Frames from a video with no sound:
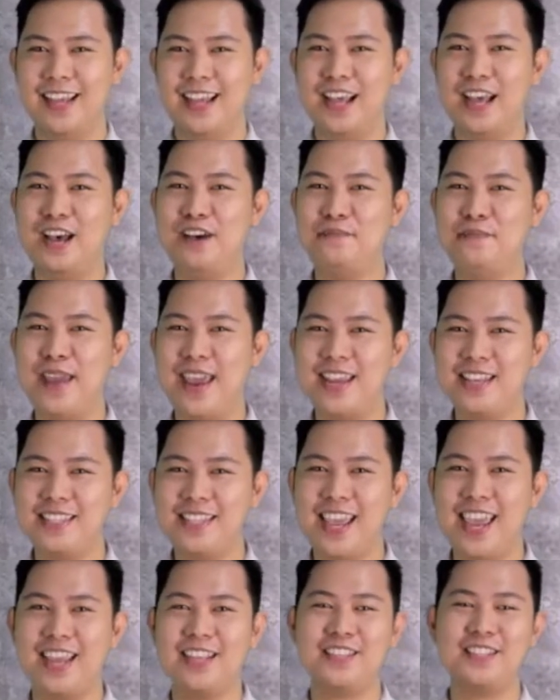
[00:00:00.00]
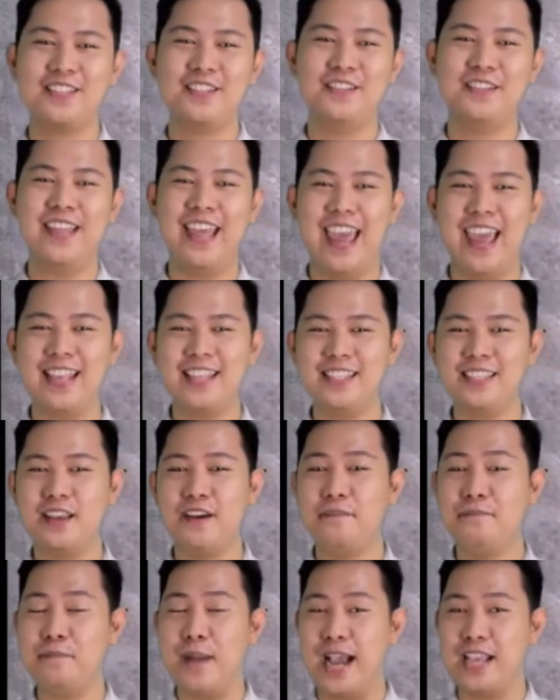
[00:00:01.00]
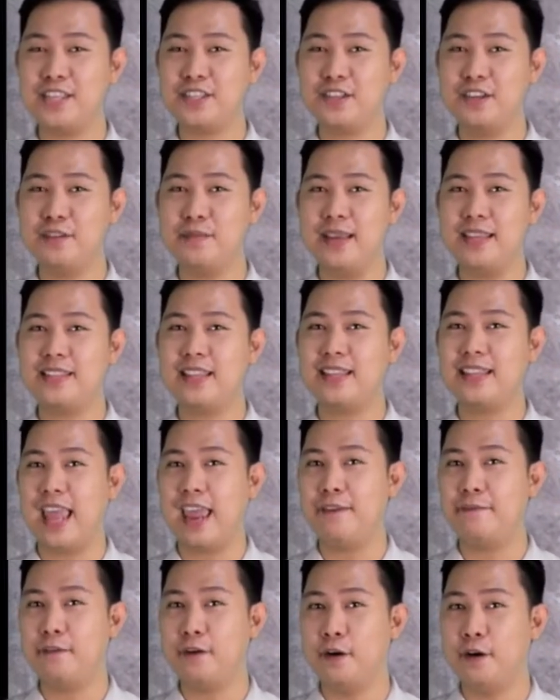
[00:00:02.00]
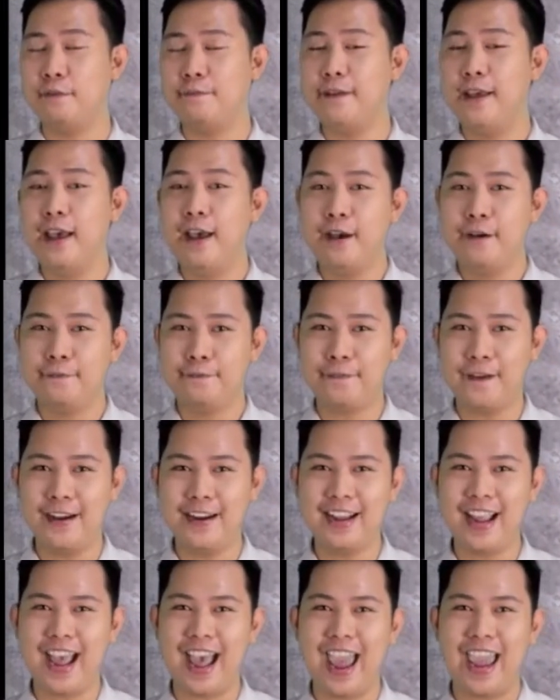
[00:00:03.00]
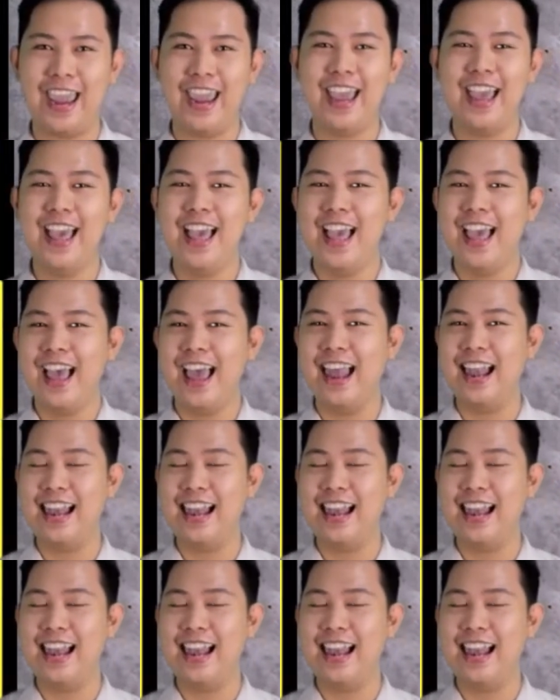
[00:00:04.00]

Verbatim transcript: Amazing, students. Mushroom is a type of fungi. And